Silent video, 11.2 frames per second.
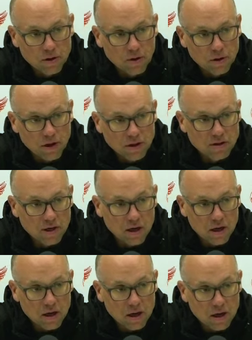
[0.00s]
know, he's
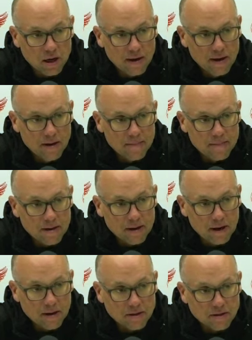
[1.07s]
a,
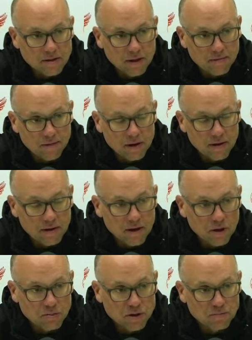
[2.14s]
I just think if anything, it
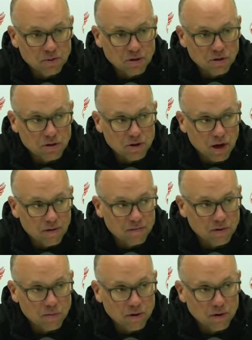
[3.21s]
helps boost your
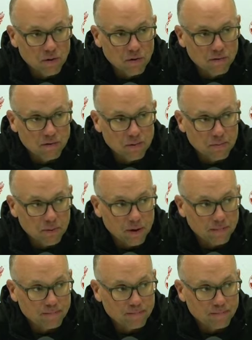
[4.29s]
confidence when you go over there and play.